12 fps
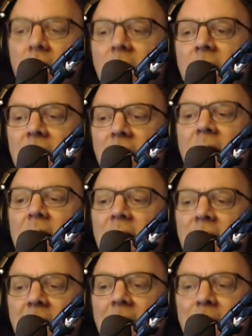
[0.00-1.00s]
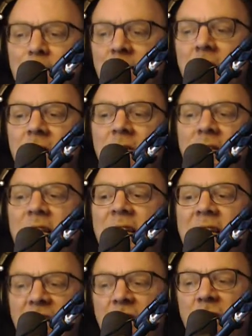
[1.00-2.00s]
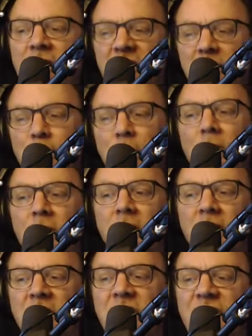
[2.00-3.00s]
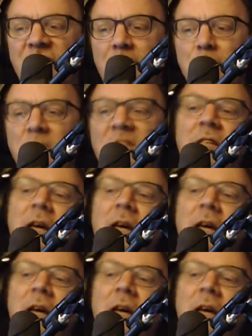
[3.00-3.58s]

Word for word: the helicopters they use to board the ships